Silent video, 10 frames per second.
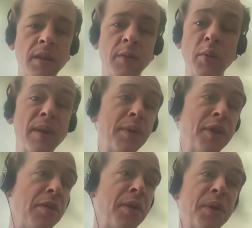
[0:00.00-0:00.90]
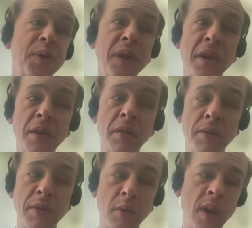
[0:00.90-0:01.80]
written materials,
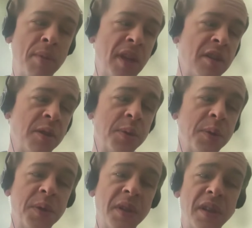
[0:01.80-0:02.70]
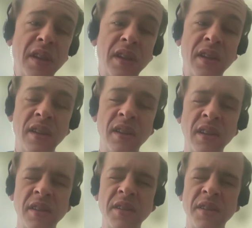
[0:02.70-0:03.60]
of web pages.
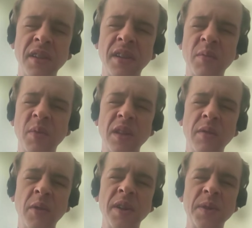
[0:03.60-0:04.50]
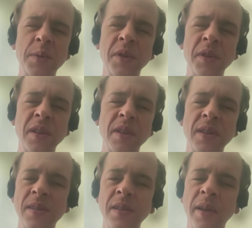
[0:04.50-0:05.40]
And for us, really,
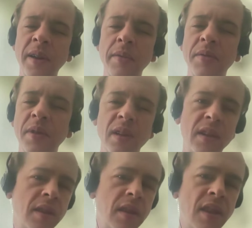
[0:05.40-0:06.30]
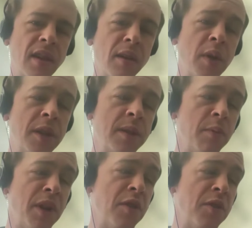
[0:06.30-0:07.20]
it's a lot of we
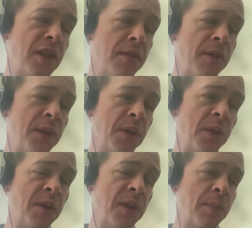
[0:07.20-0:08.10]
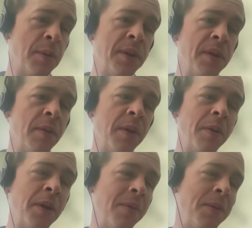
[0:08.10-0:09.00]
understand physical accessibility very
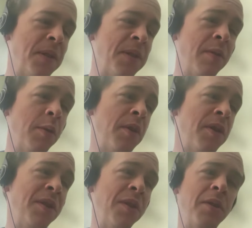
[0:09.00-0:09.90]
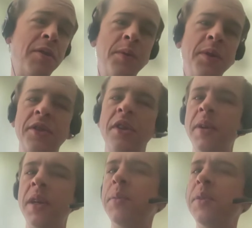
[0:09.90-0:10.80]
well because everywhere you go, there's wheelchair
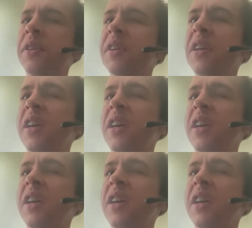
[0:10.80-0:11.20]
ramps, and